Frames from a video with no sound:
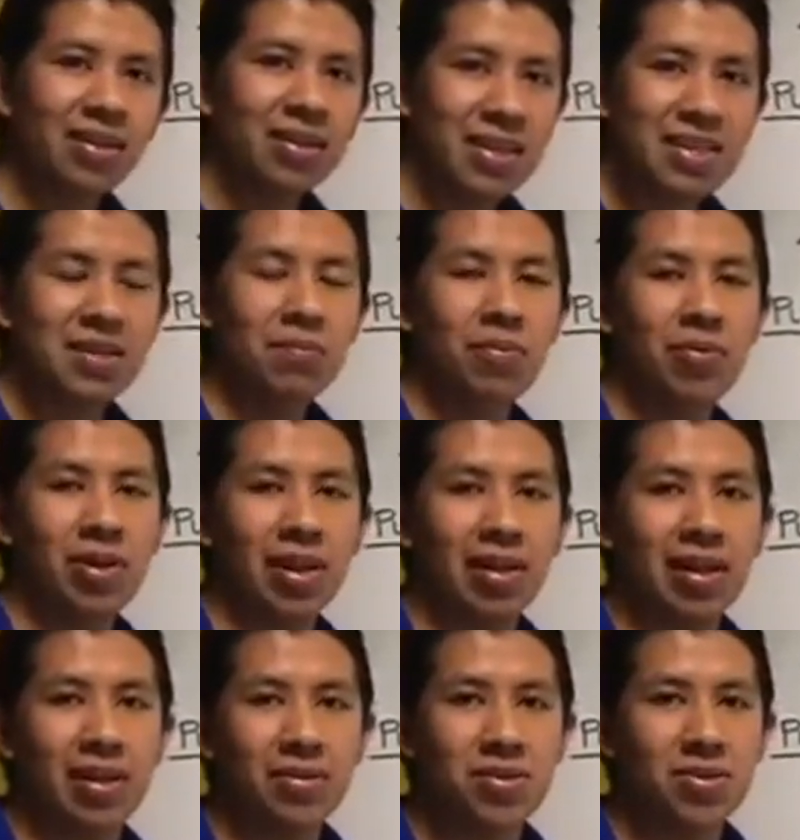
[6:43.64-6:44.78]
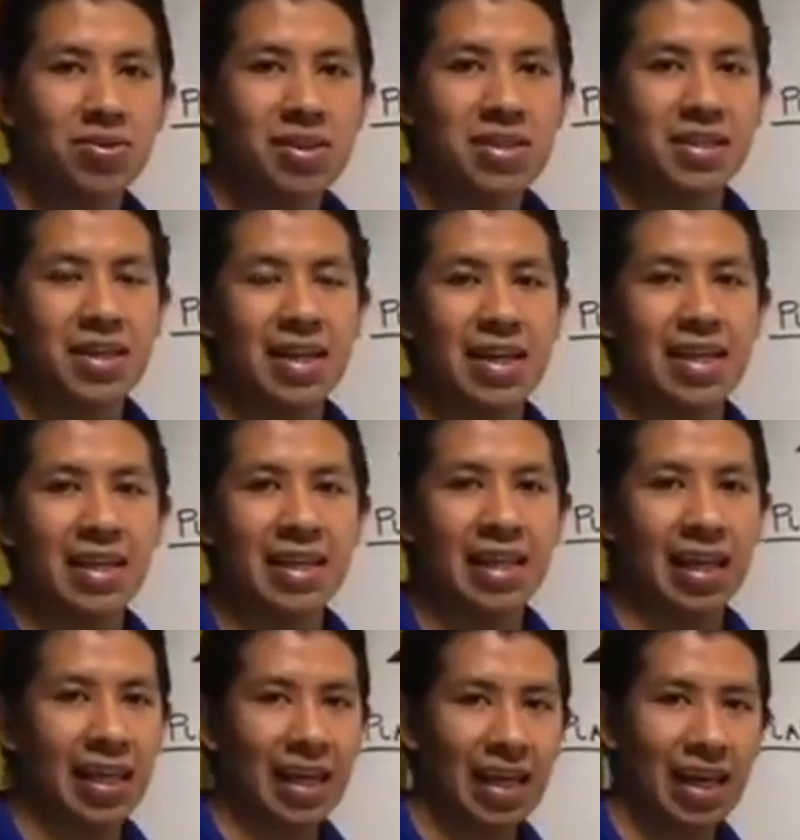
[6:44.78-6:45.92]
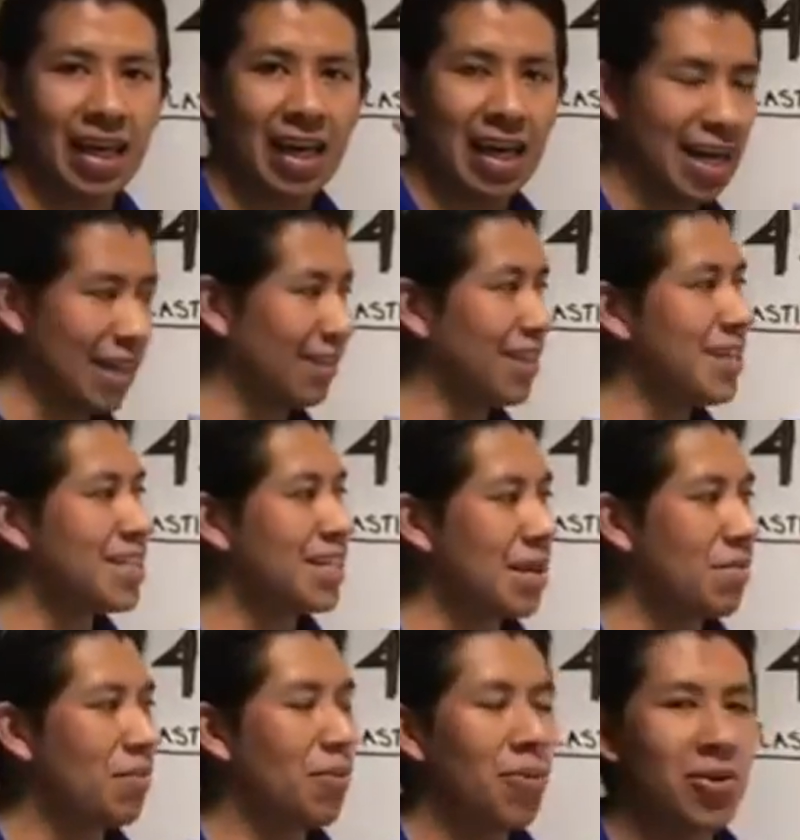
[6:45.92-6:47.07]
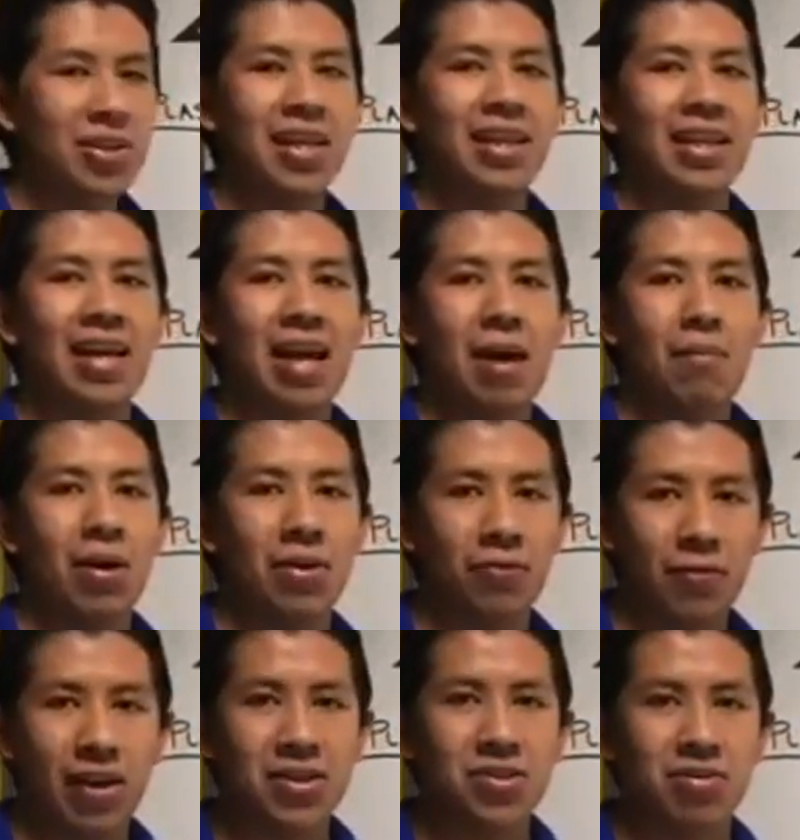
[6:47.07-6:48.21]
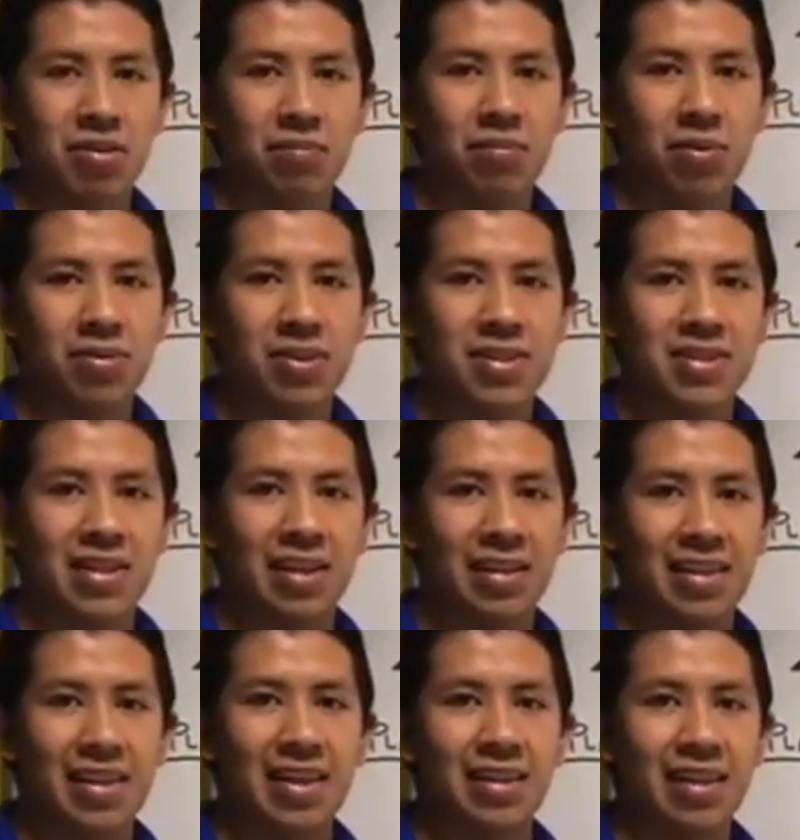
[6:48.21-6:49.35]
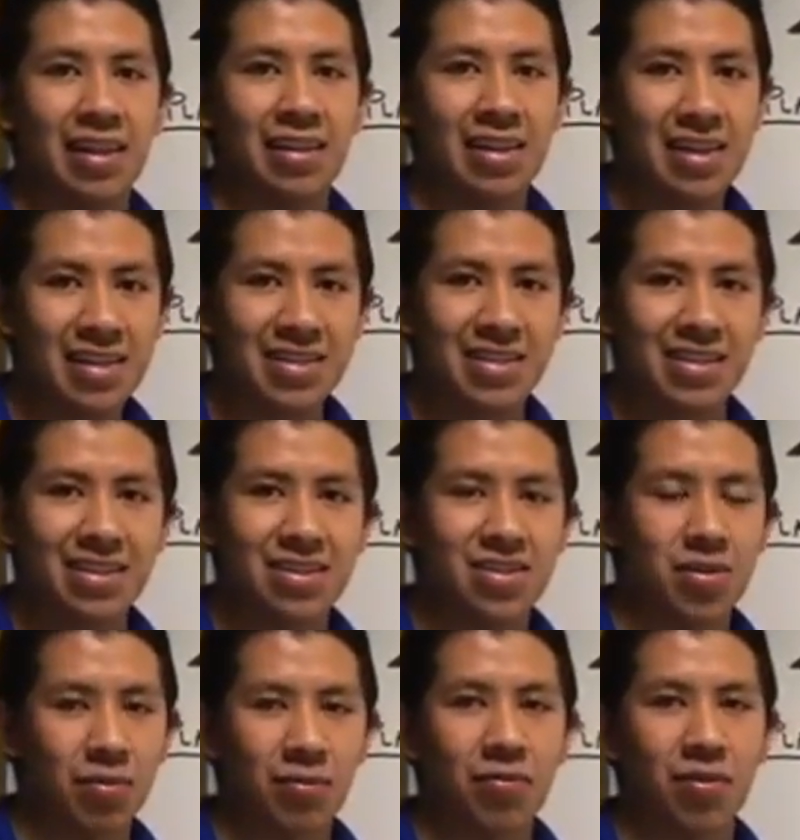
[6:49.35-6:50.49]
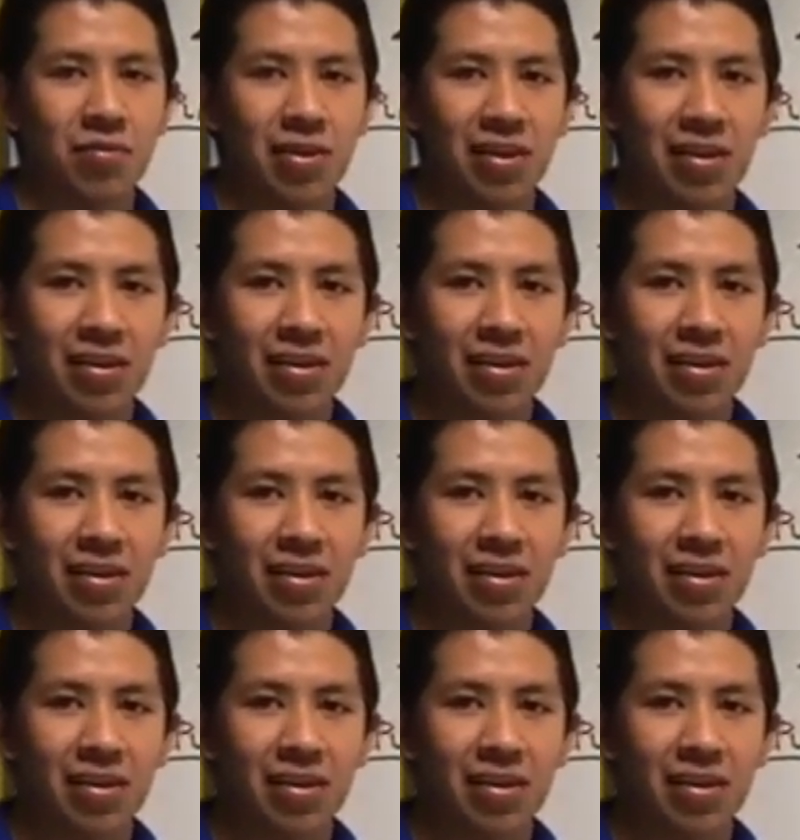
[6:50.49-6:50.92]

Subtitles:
these important industries in this important manufacturing process that is thermoforming.